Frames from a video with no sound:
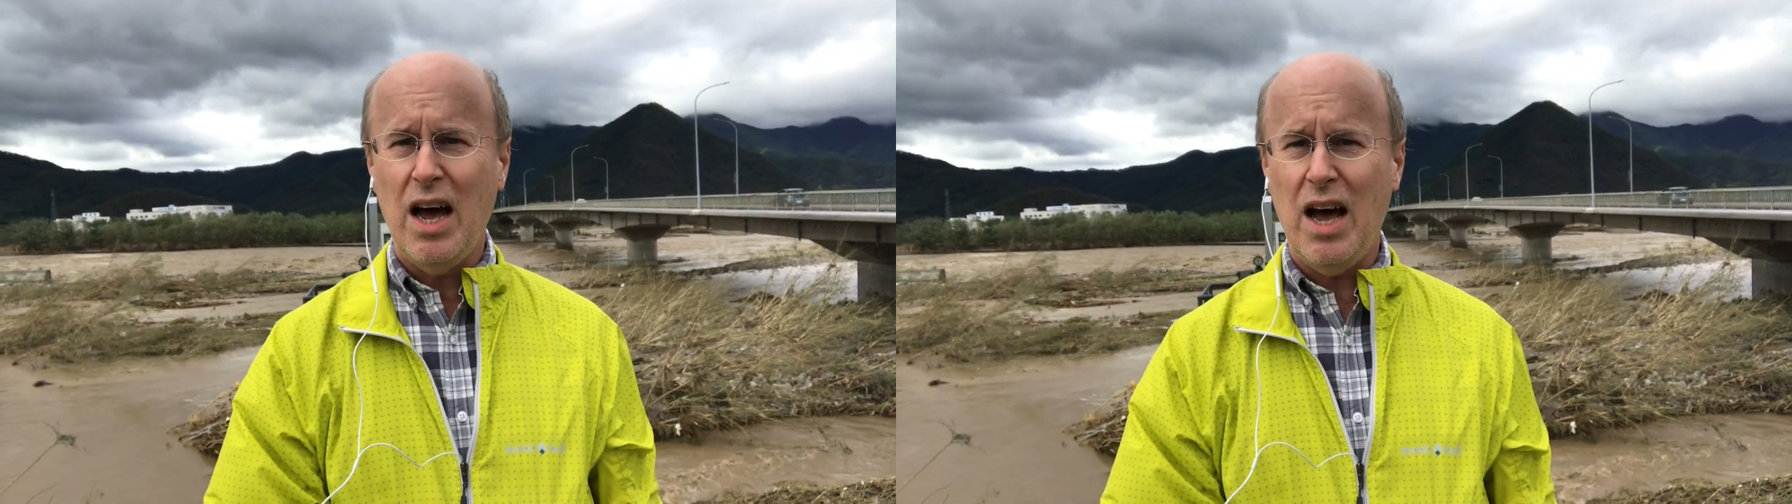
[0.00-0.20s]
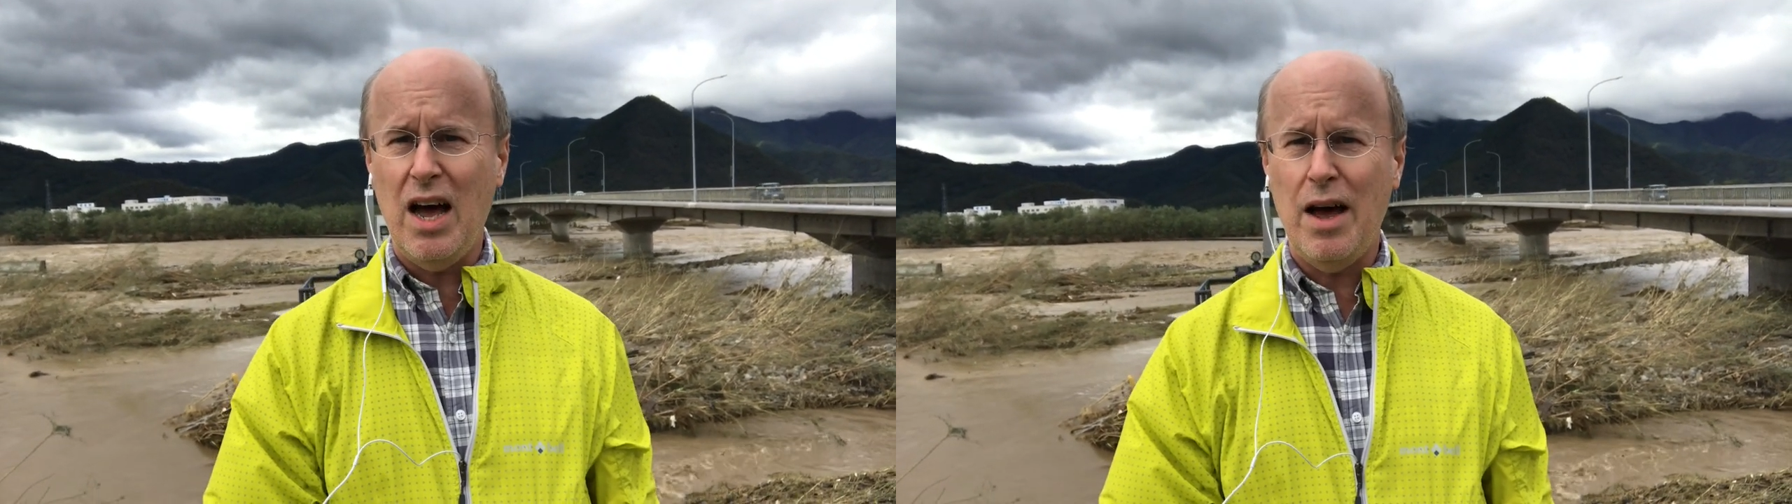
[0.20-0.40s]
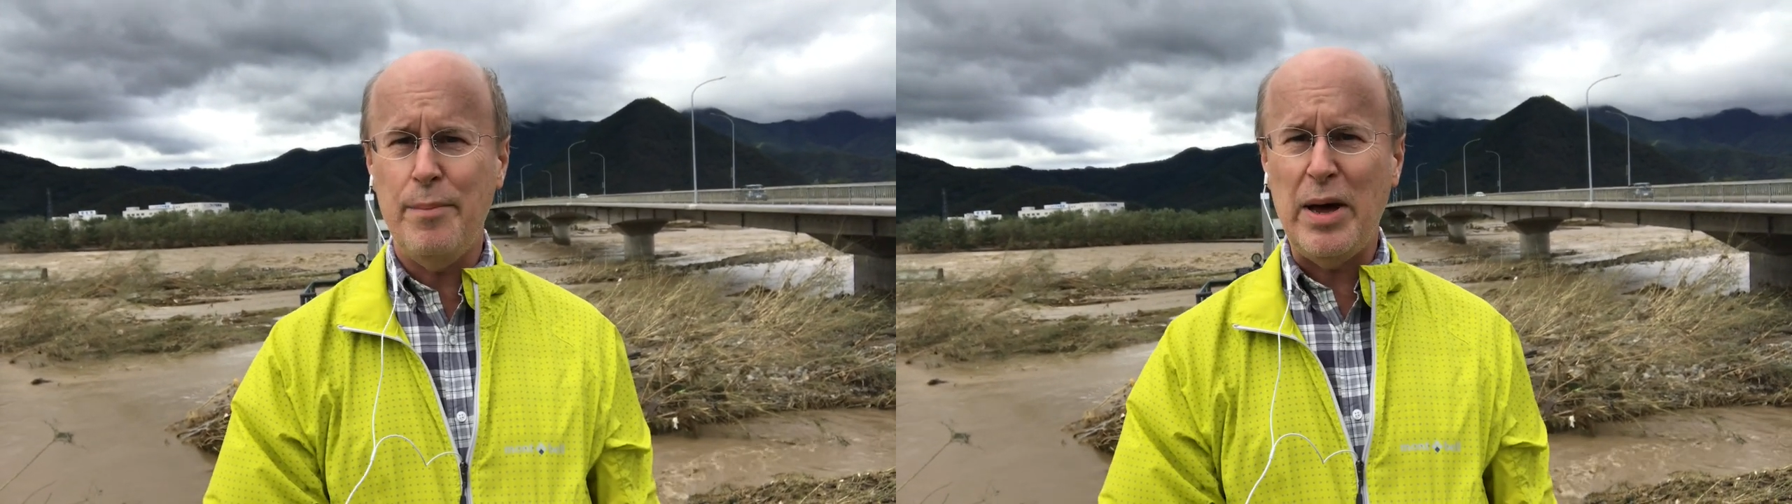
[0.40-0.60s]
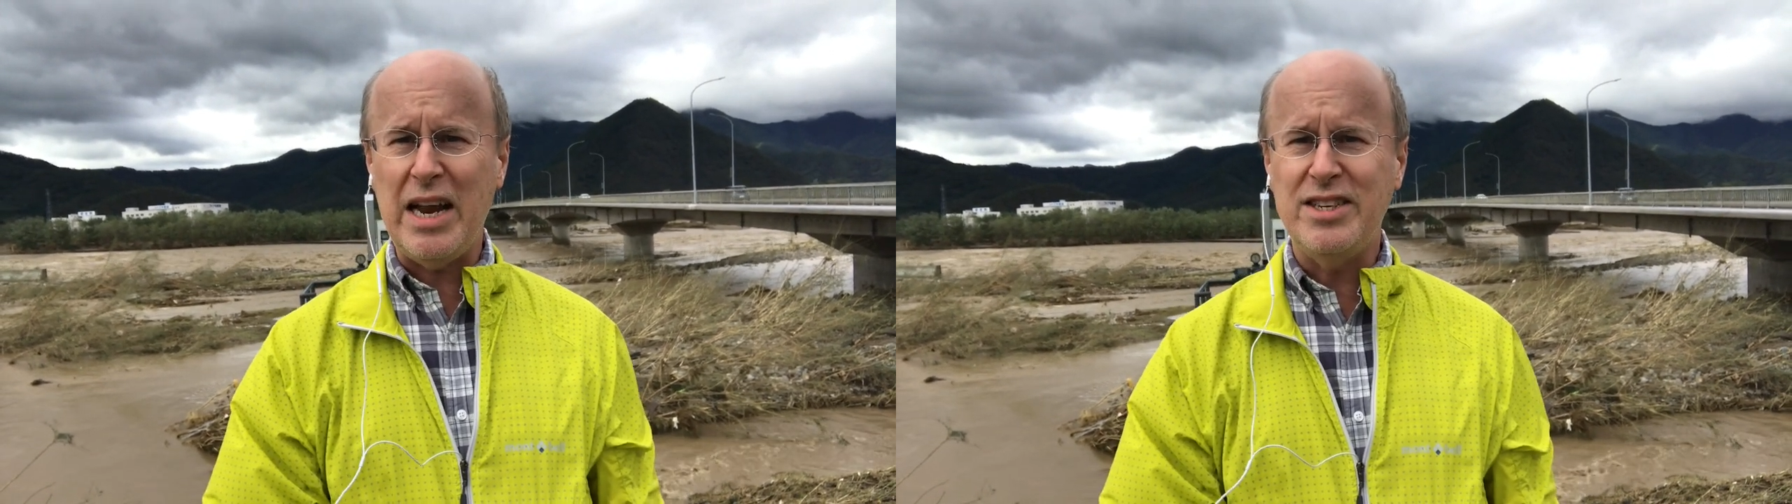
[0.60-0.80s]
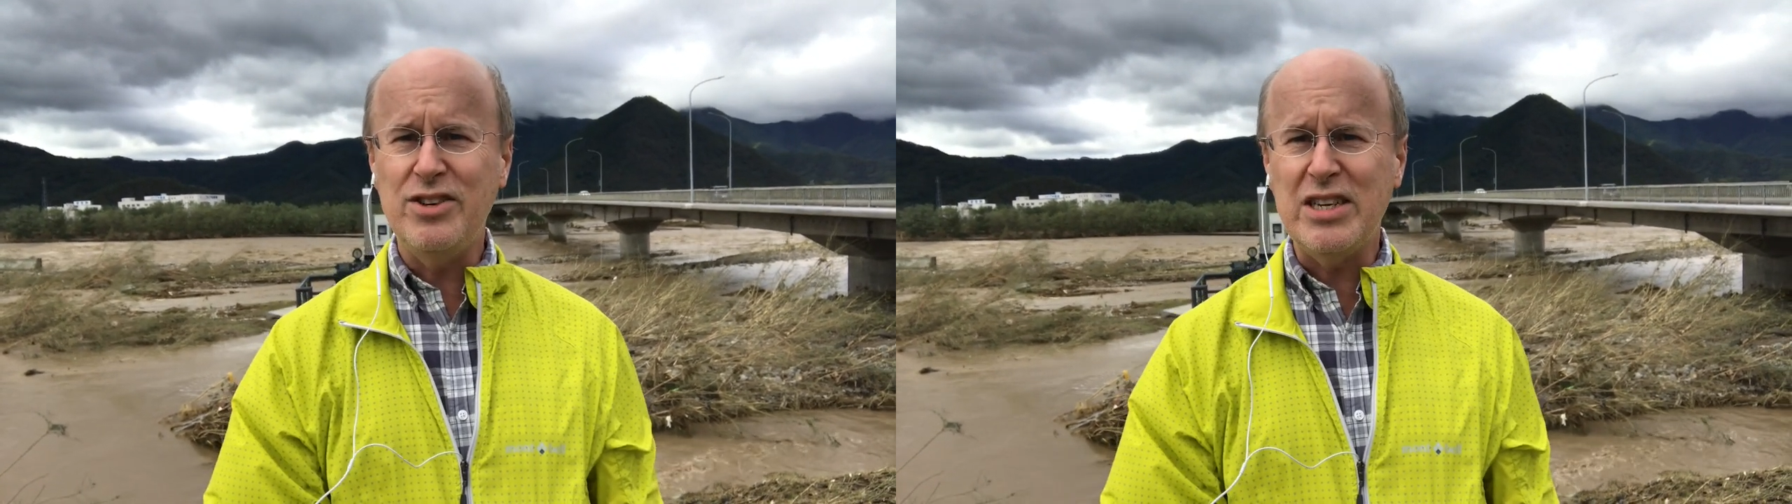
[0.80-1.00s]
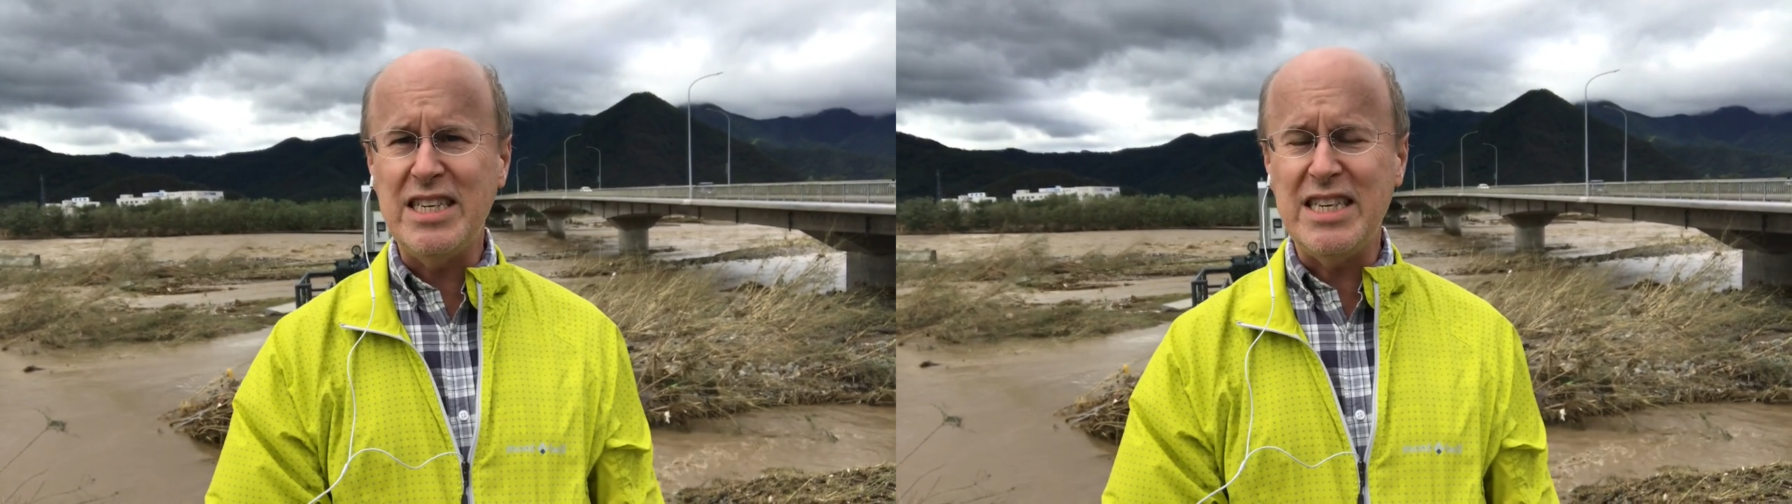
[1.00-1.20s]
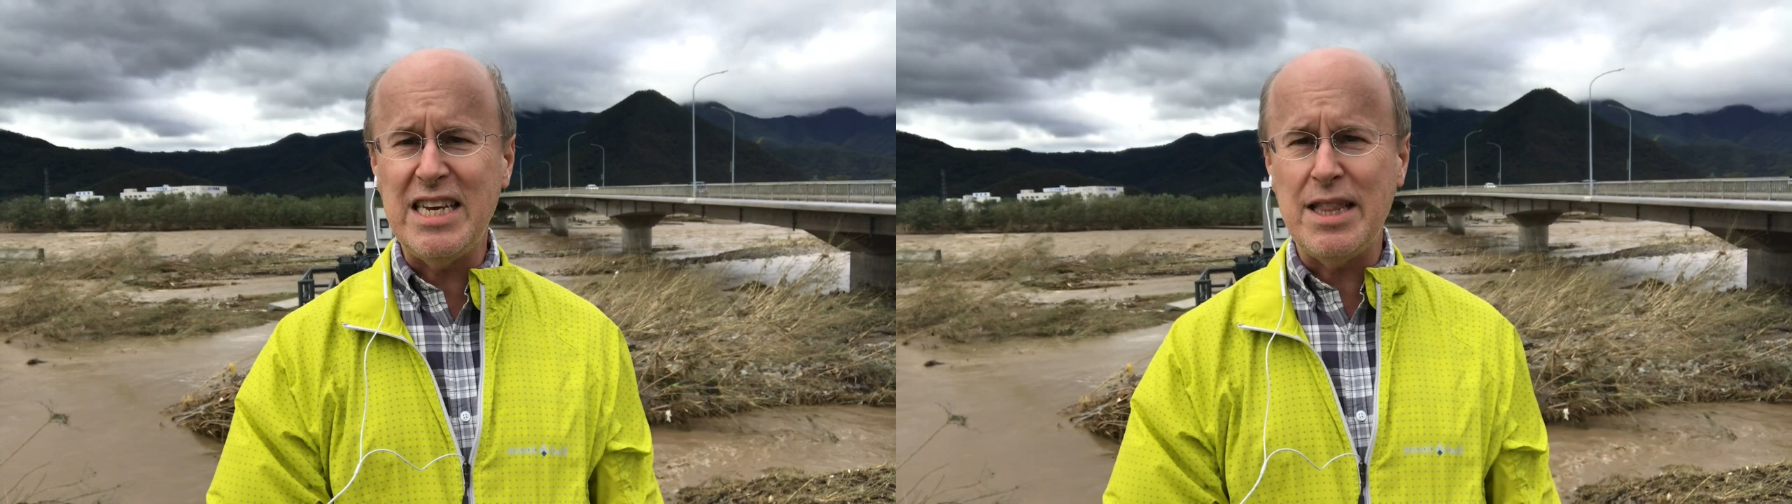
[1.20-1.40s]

Uh, but as you can see